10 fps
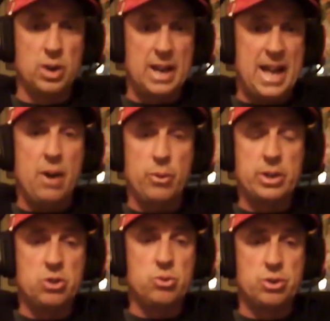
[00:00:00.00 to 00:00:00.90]

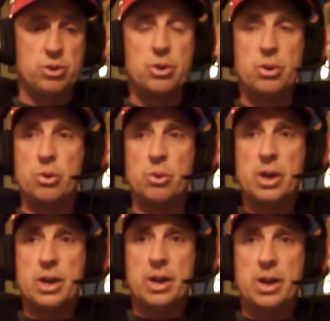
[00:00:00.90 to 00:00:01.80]
allowing you to do.
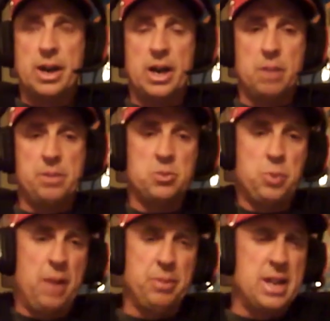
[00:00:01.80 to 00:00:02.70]
It's
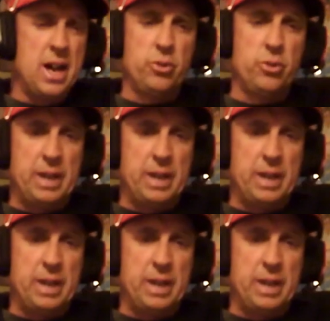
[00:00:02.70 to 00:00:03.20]
probably not going to be